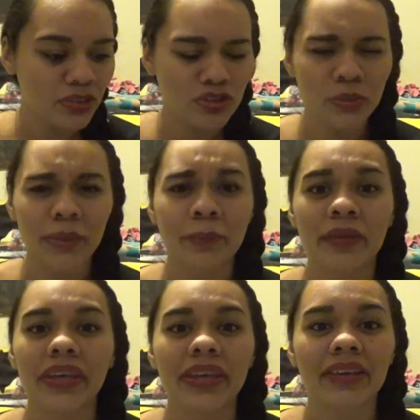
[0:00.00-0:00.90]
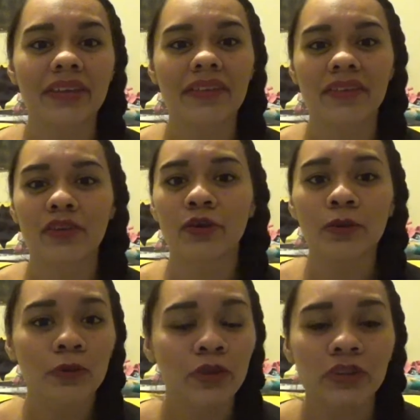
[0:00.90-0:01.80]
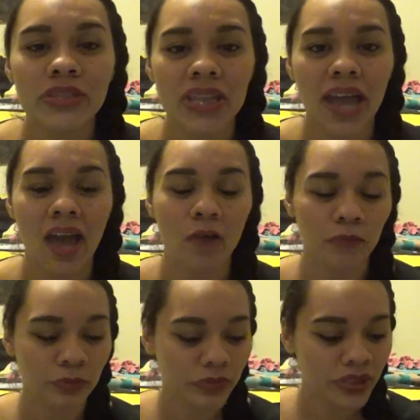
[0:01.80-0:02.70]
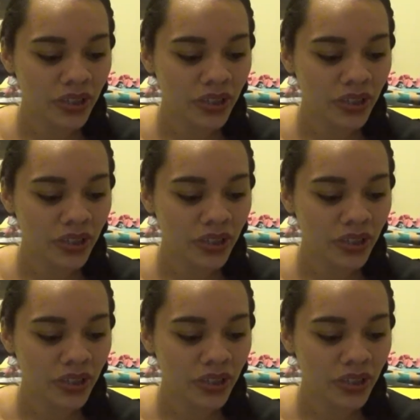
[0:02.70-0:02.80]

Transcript: Twin Peaks, Cougar Town,